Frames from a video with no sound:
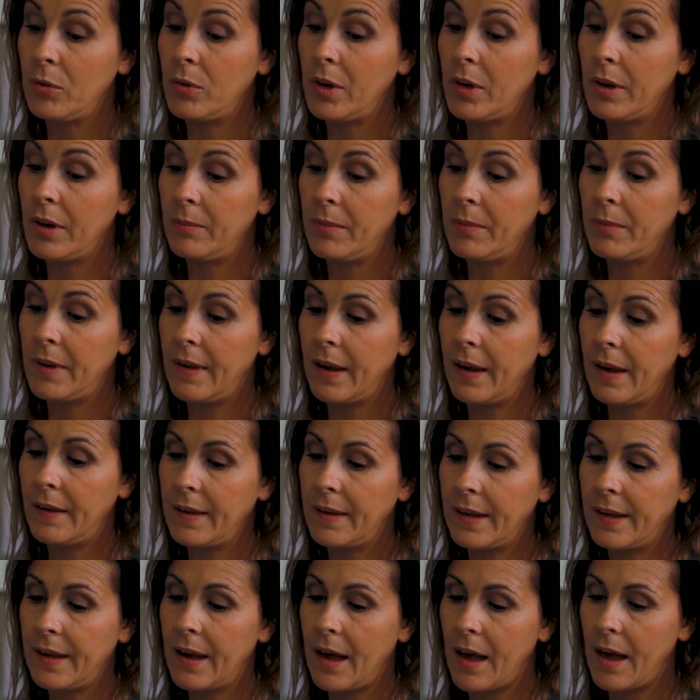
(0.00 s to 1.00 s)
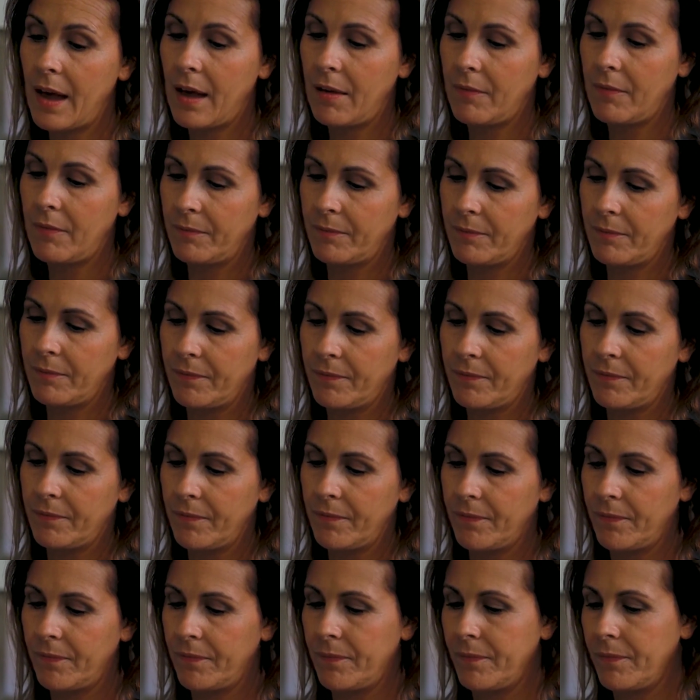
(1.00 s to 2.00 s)
she's going to a friend's party,
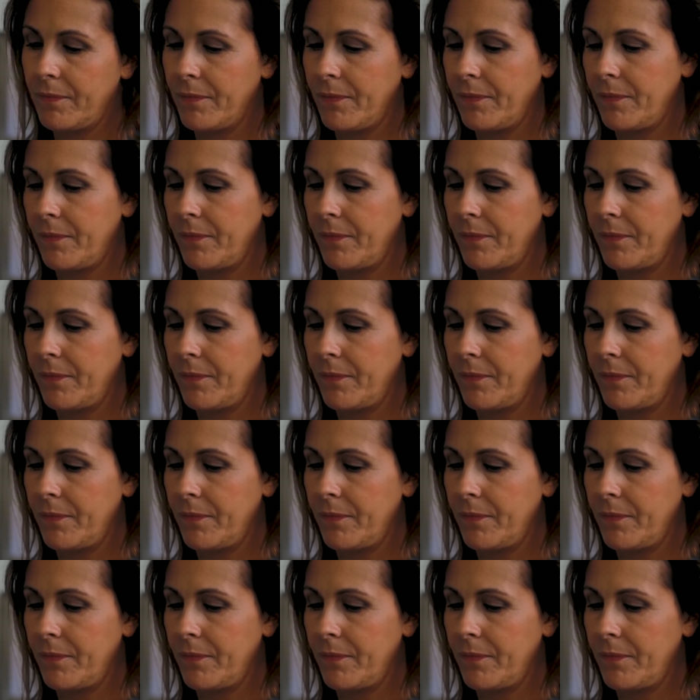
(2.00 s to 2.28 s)
and they're